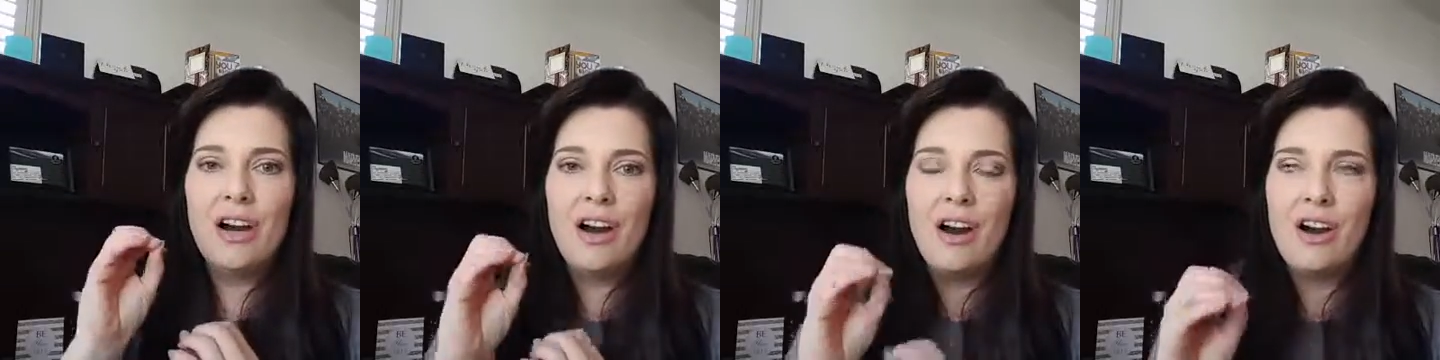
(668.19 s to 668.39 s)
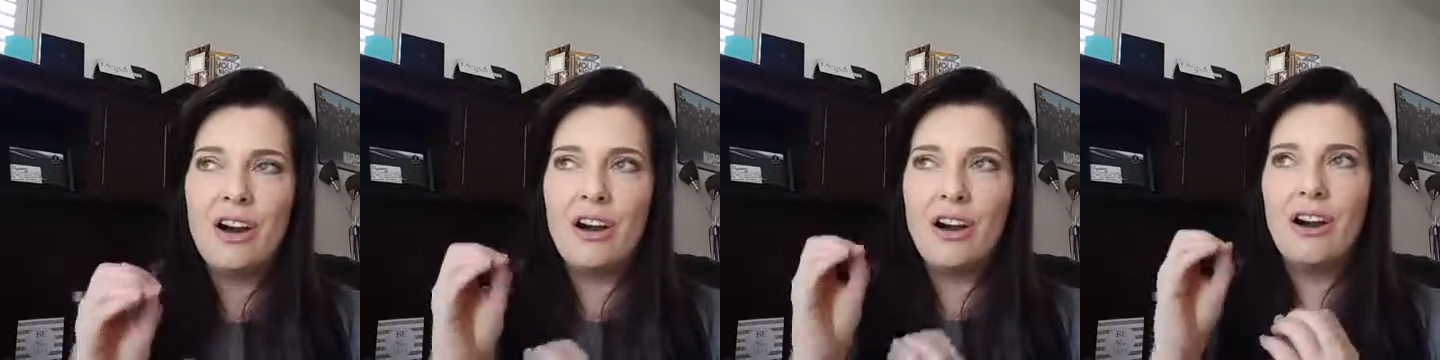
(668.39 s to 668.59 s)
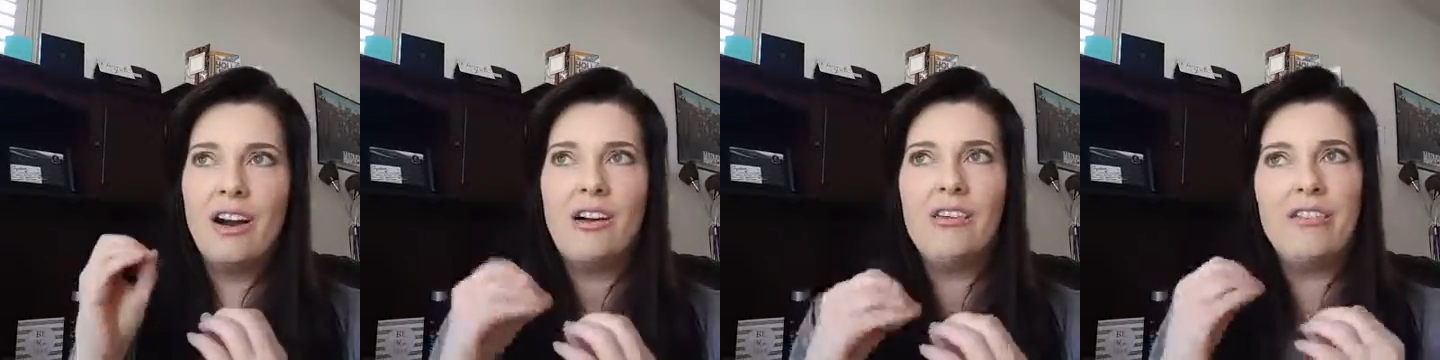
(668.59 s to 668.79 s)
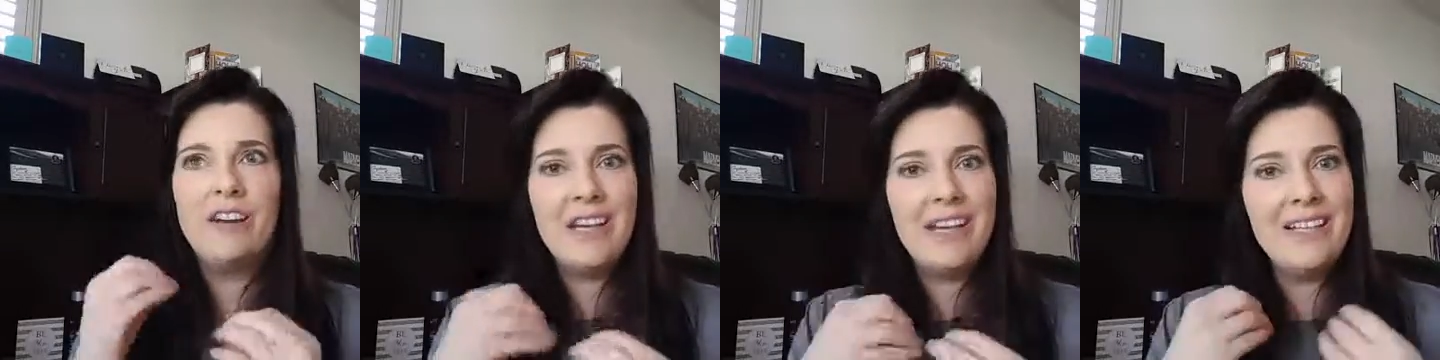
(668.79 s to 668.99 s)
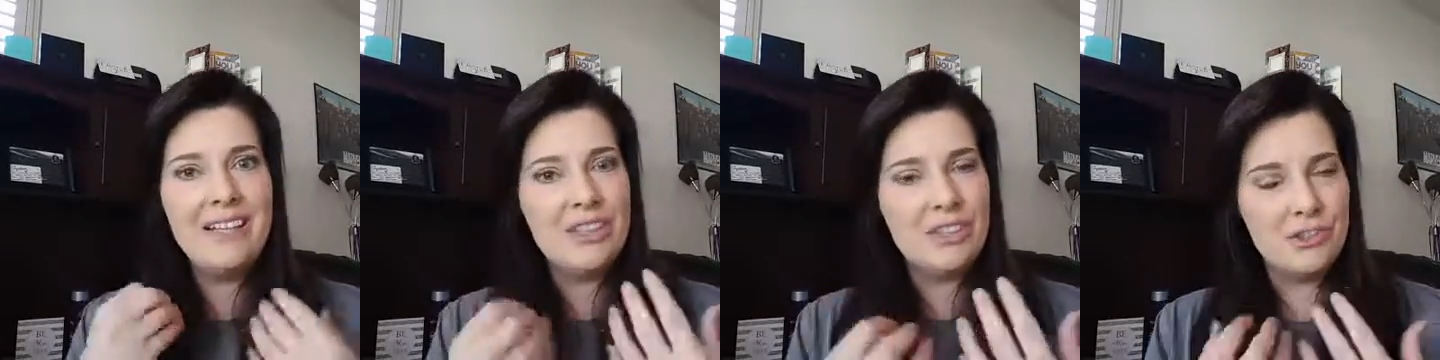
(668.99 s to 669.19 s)
are
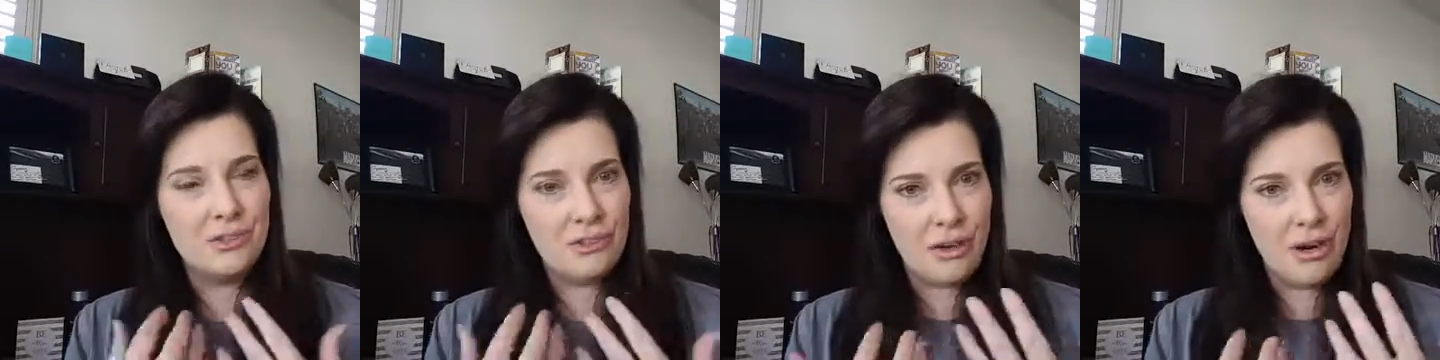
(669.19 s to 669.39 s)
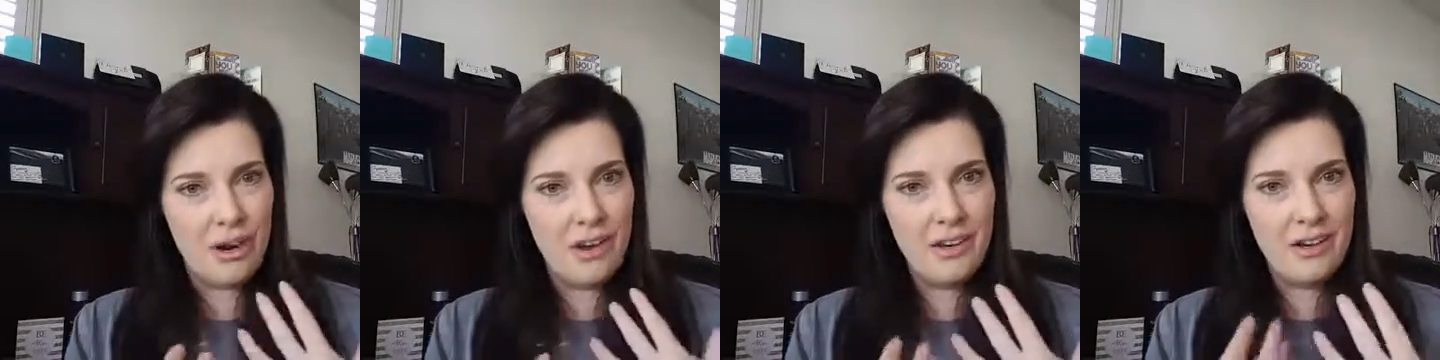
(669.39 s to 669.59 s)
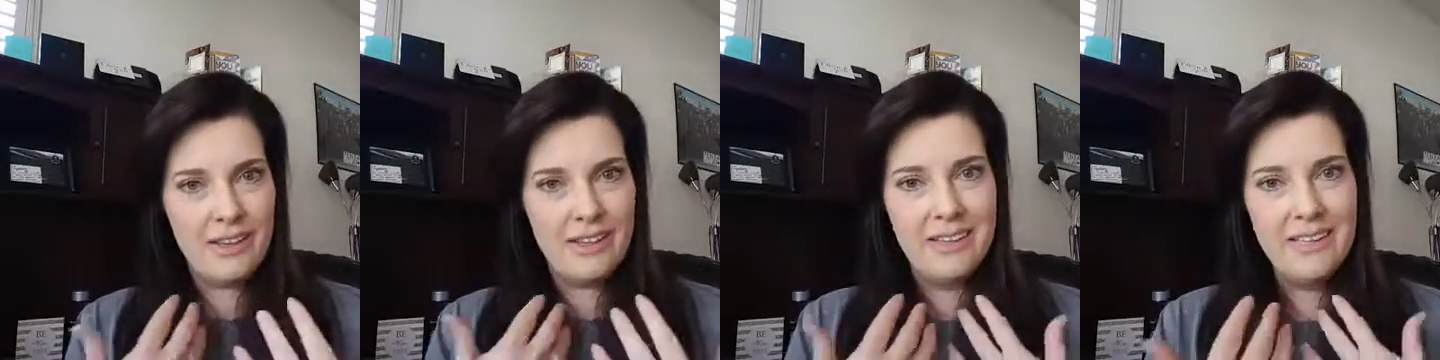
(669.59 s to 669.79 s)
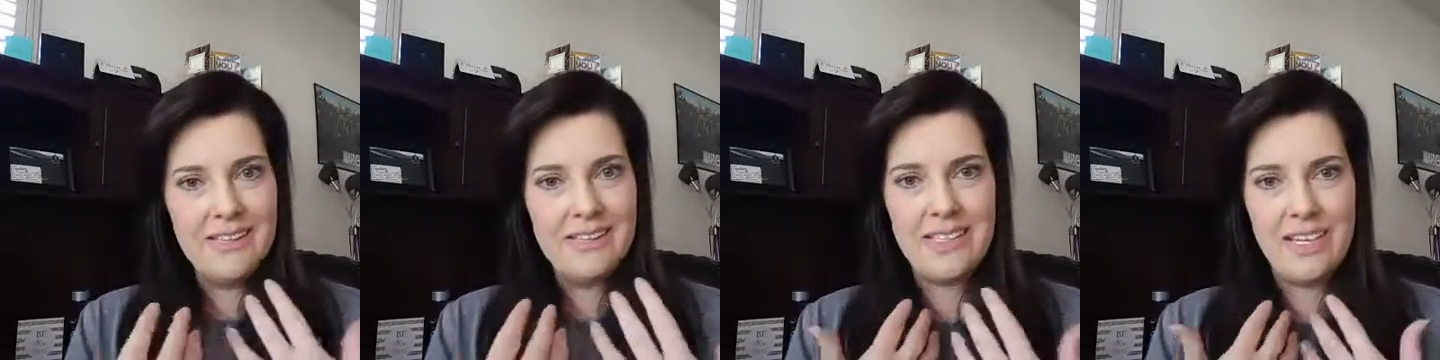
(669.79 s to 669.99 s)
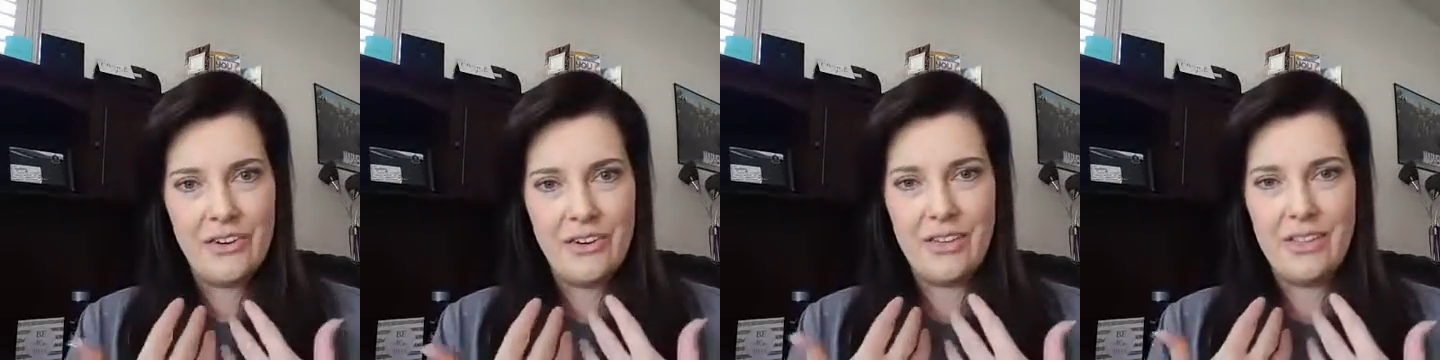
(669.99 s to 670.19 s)
already strong in these
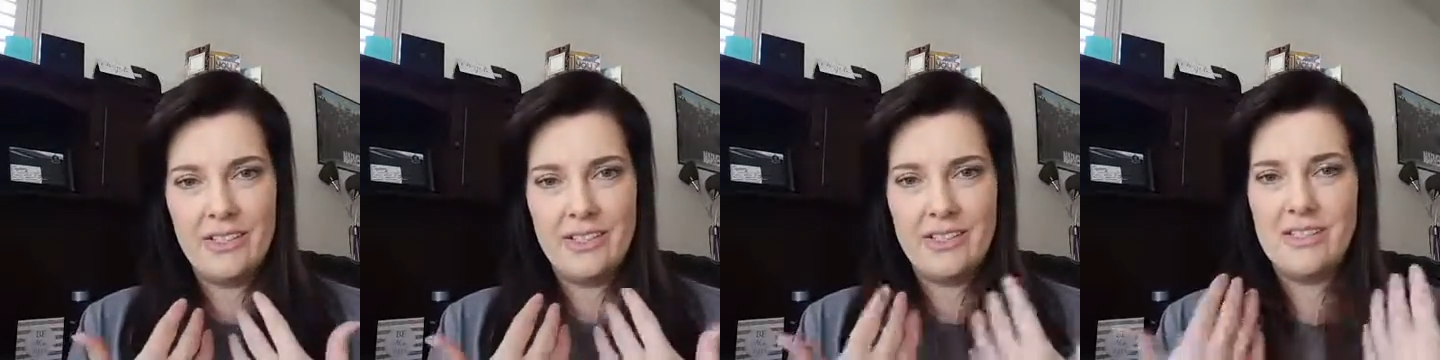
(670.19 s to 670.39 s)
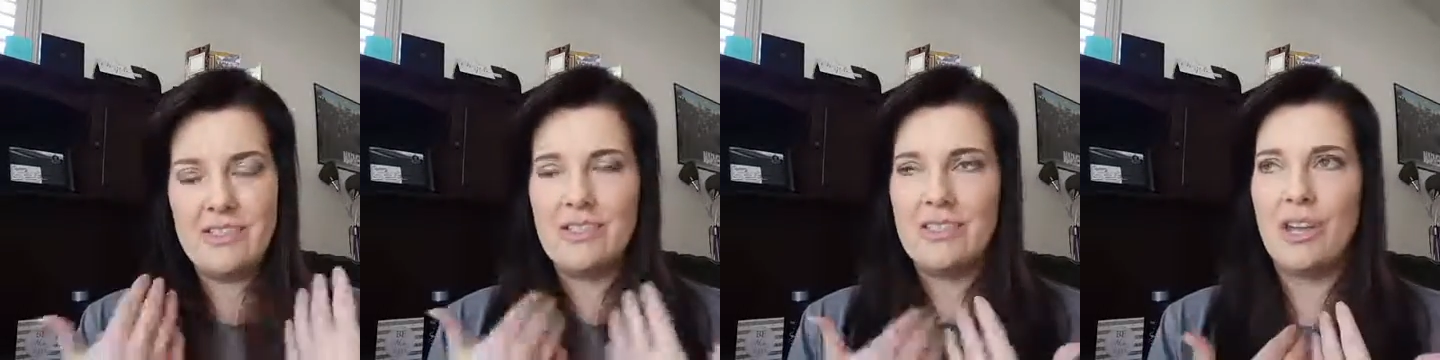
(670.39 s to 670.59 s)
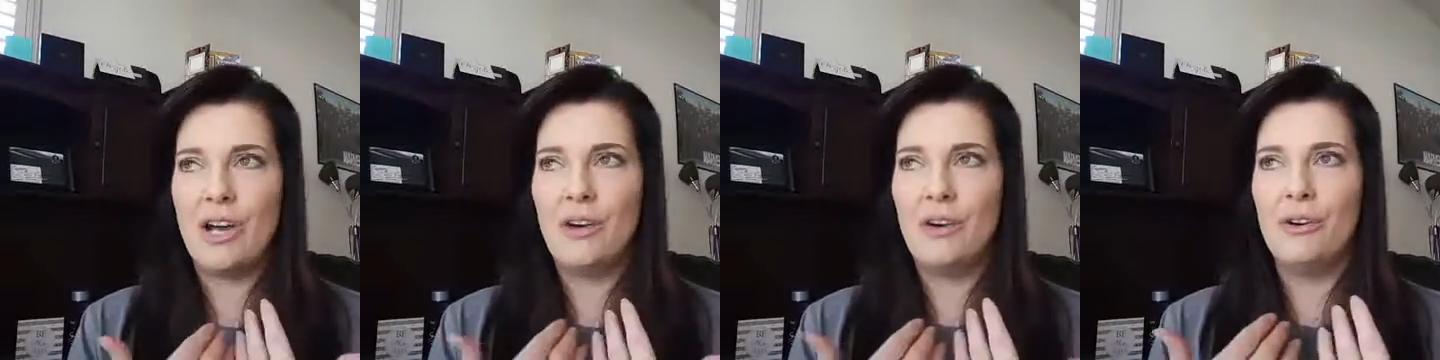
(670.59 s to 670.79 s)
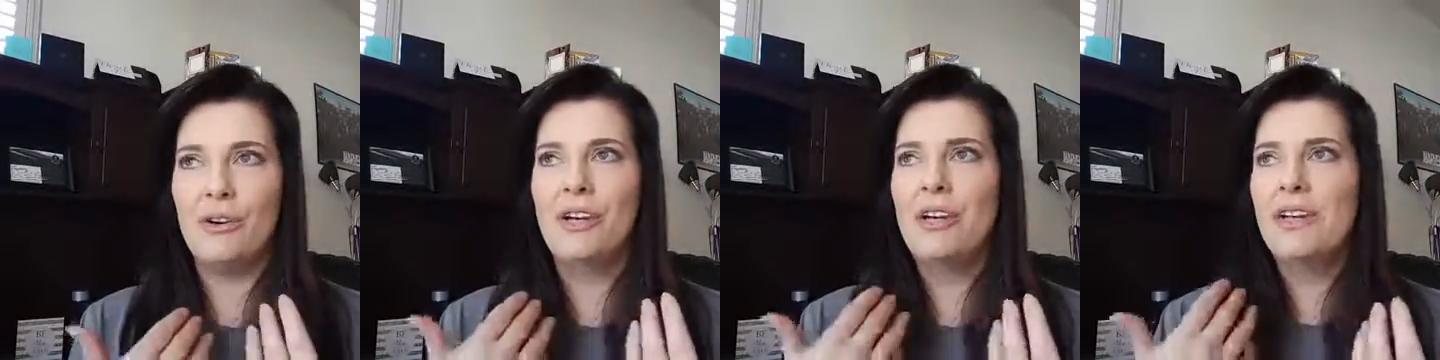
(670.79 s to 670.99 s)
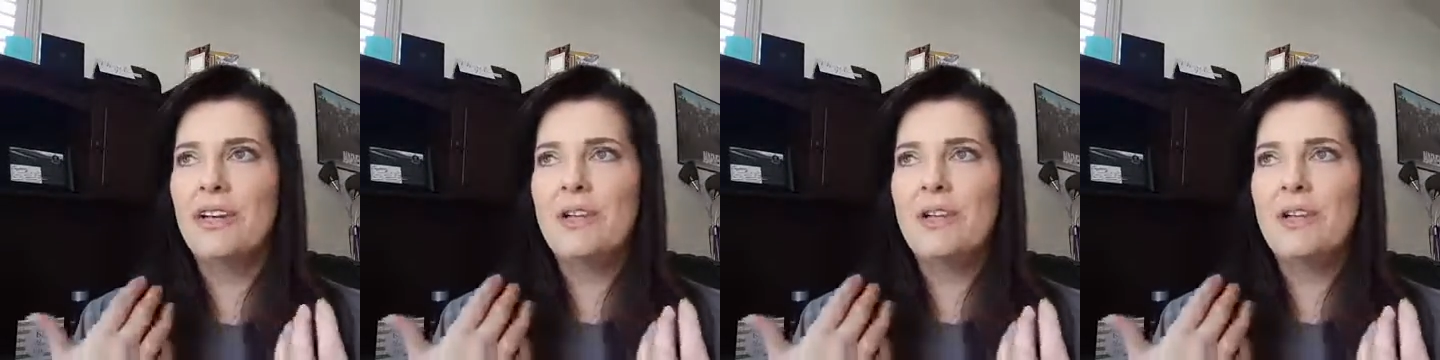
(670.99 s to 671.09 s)
areas. So